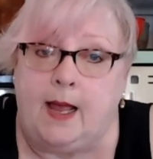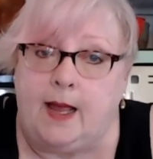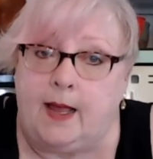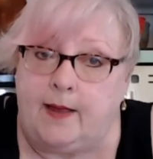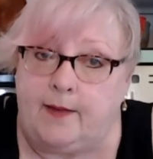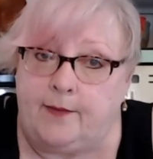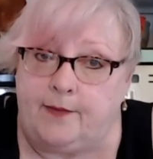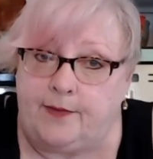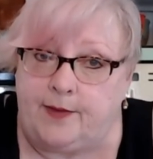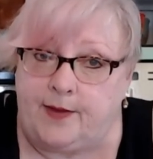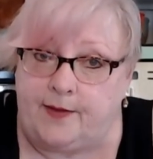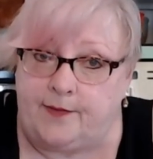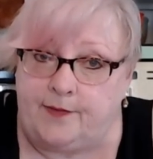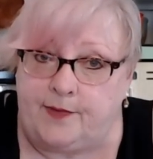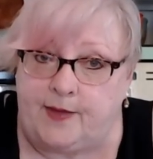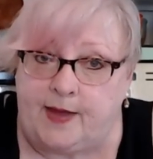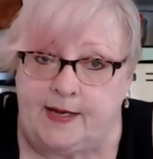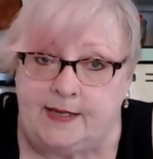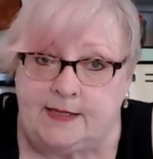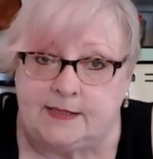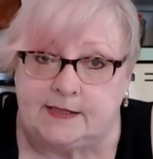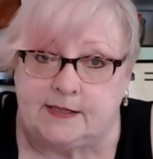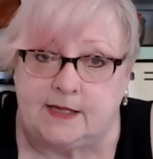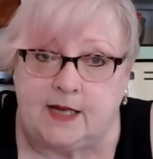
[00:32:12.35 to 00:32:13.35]
Then they
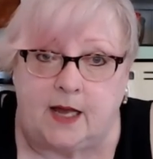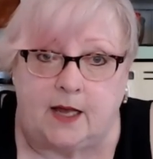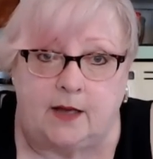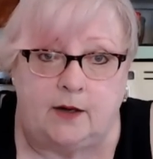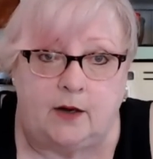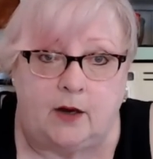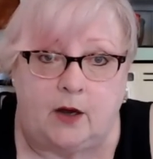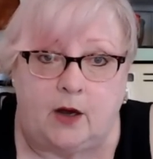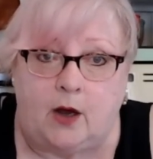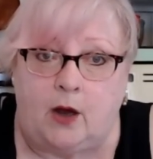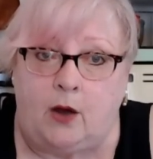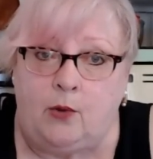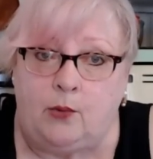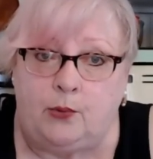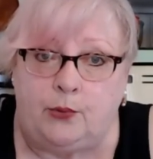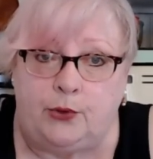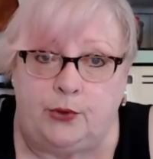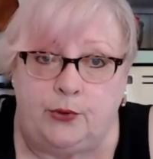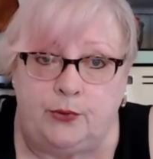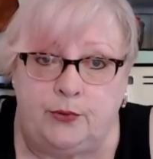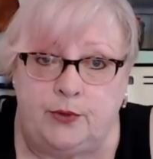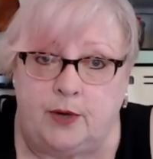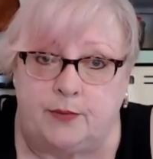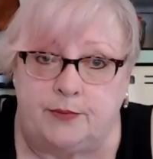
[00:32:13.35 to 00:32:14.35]
said, oh,
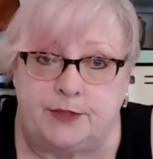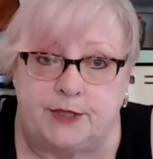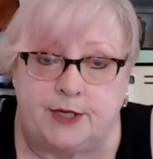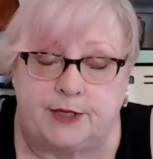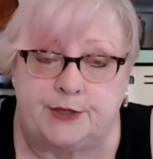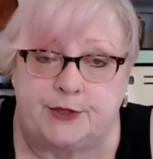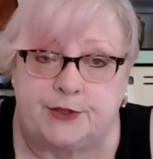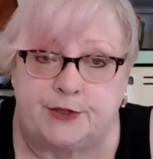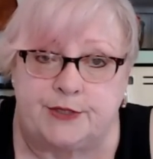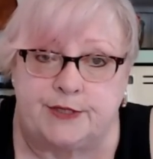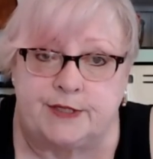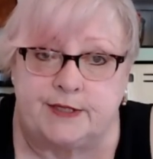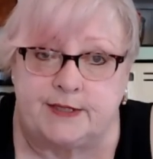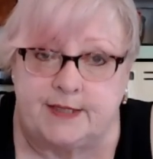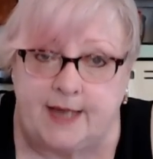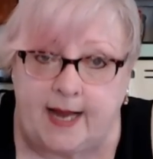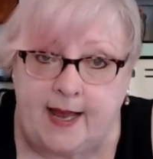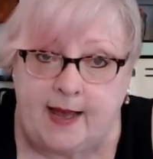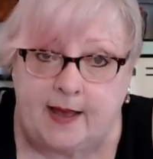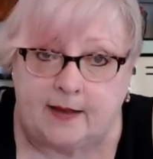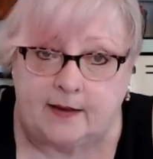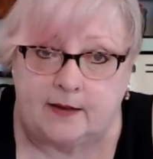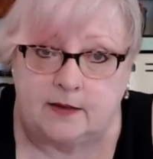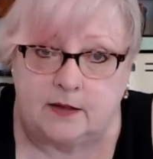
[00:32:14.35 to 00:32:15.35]
you don't
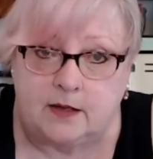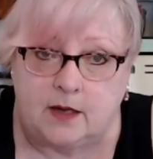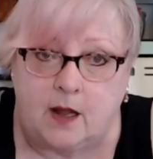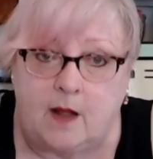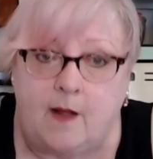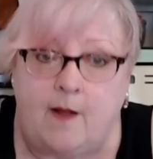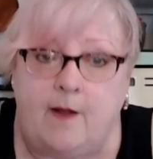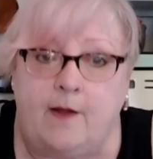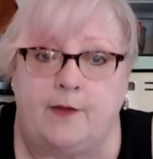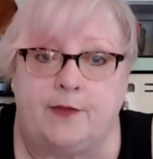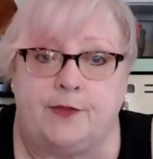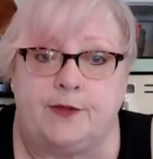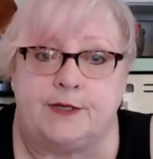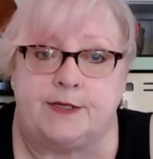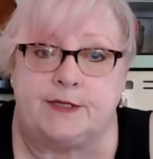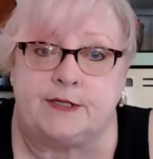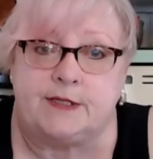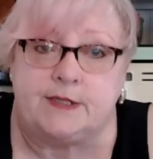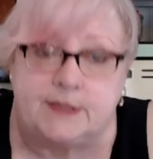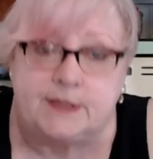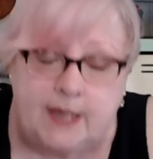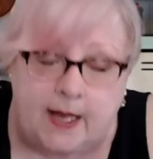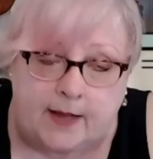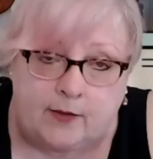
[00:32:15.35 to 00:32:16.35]
understand. The
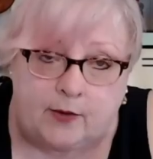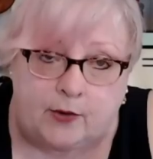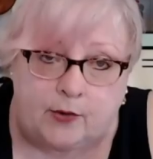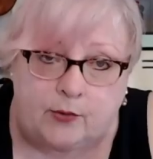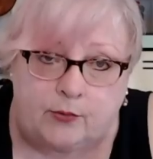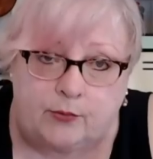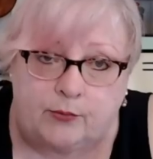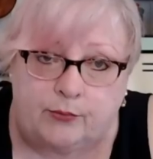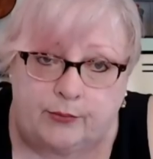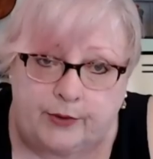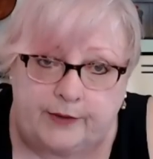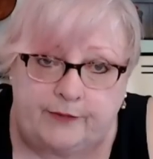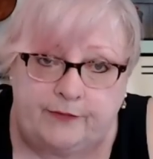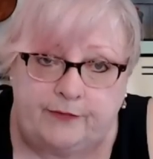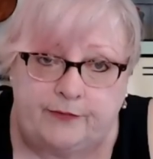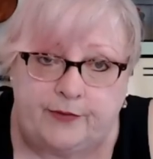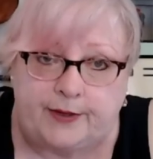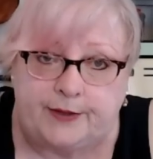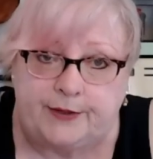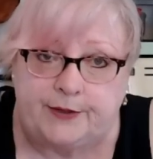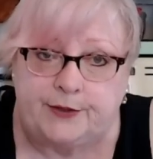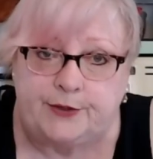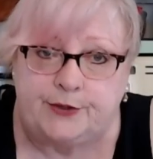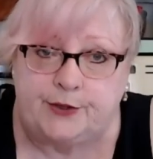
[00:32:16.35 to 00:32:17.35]
seller
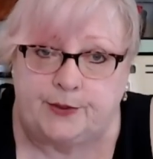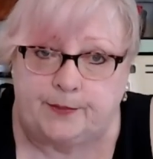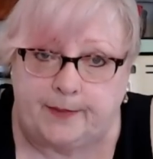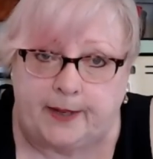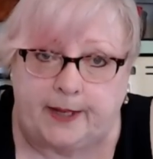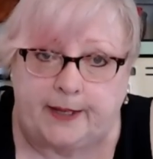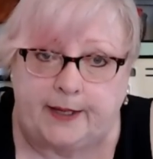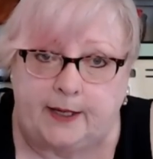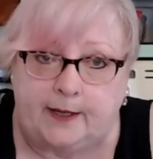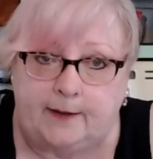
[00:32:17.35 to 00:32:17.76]
refunded your money.